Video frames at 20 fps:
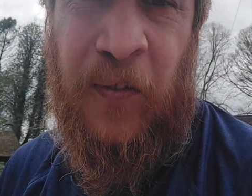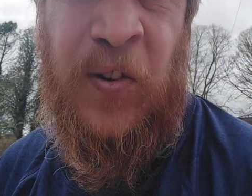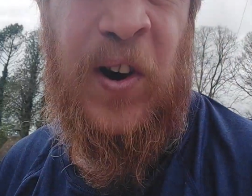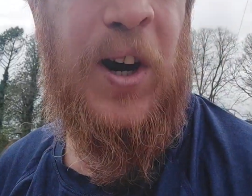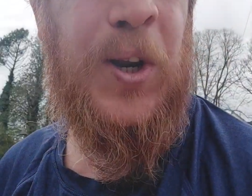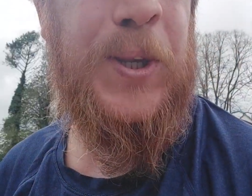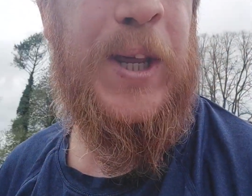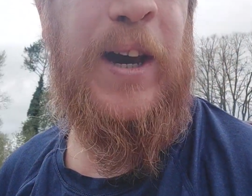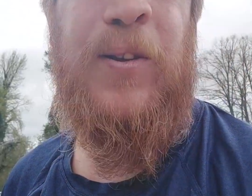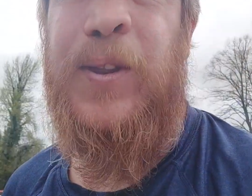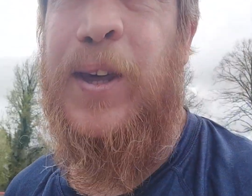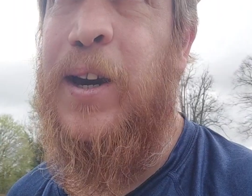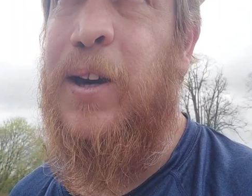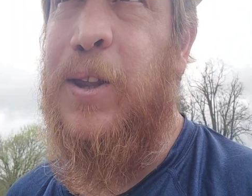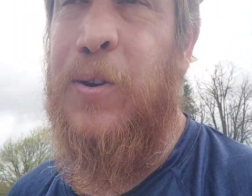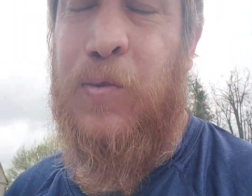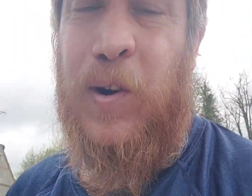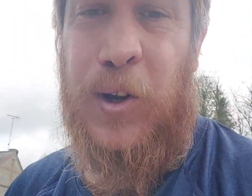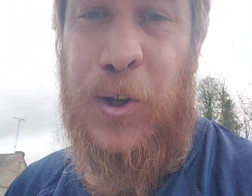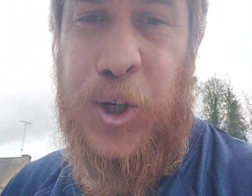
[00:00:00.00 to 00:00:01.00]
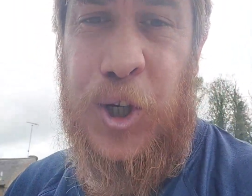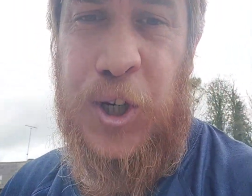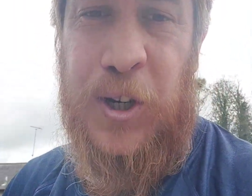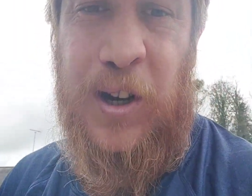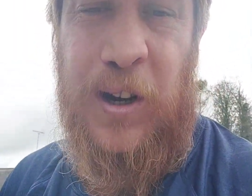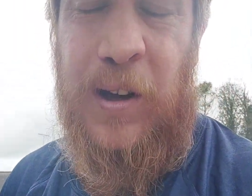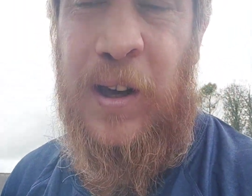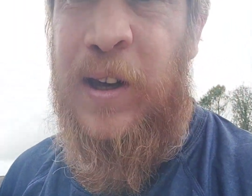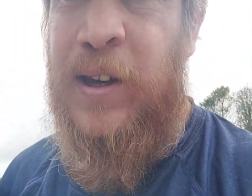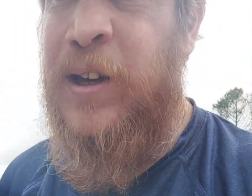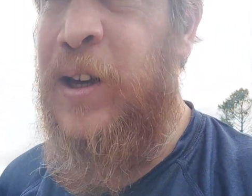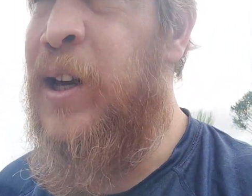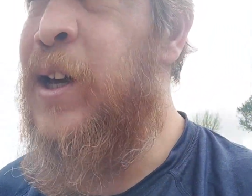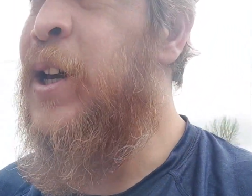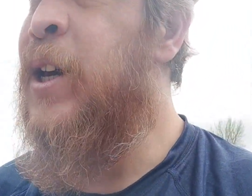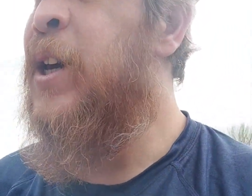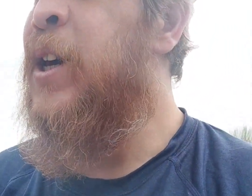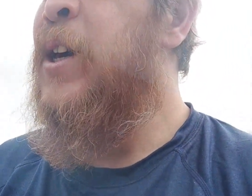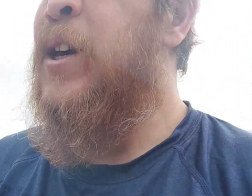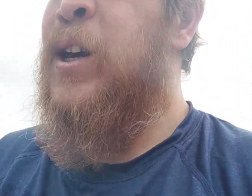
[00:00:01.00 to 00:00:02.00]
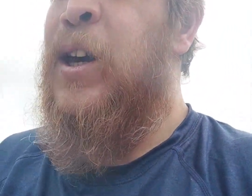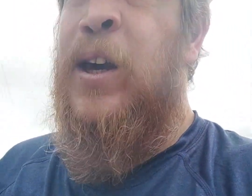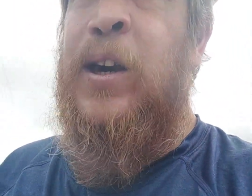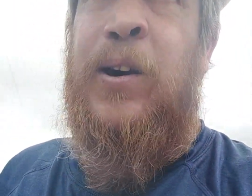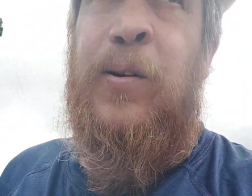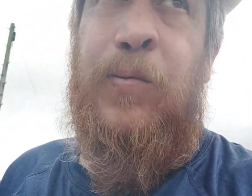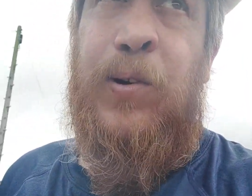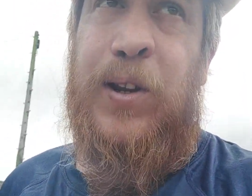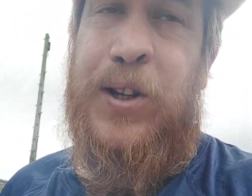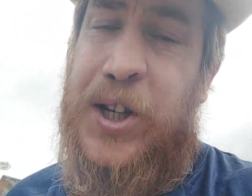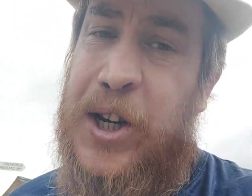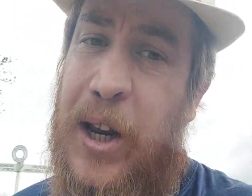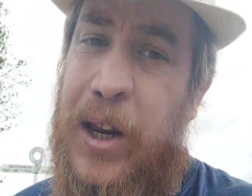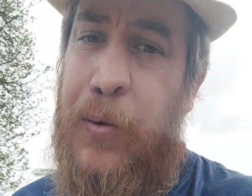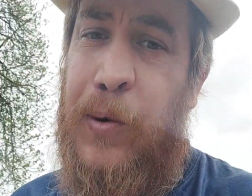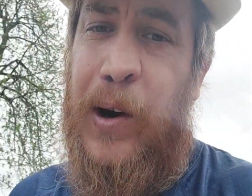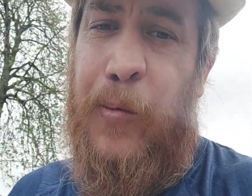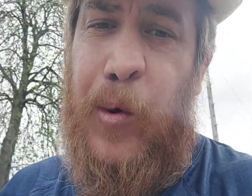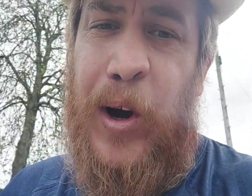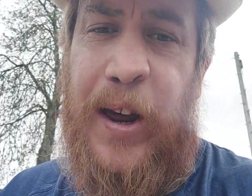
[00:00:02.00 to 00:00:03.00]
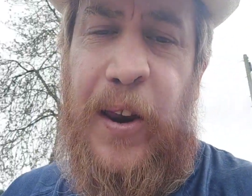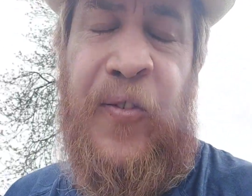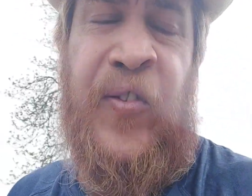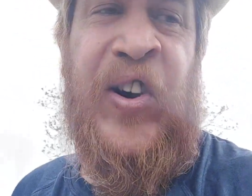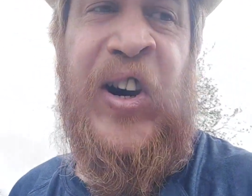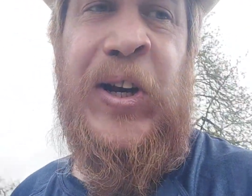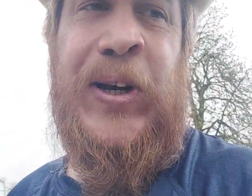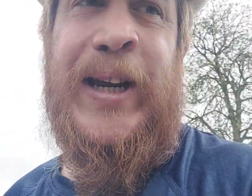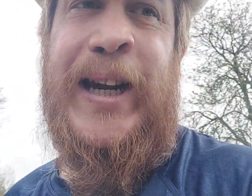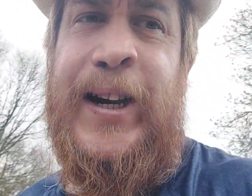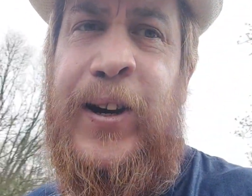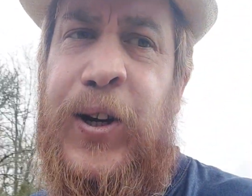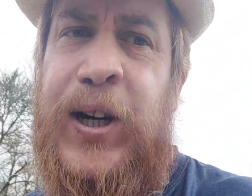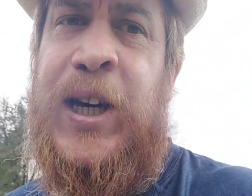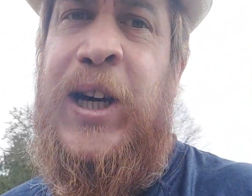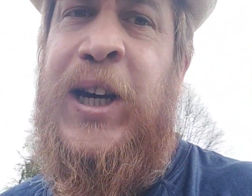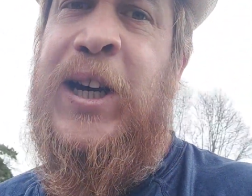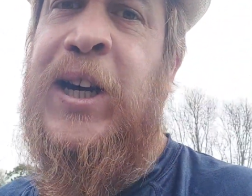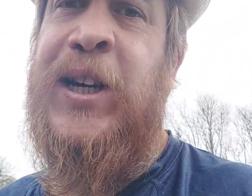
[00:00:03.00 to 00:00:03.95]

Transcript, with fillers: far down there the road's shut. Well, there's only one way to find out.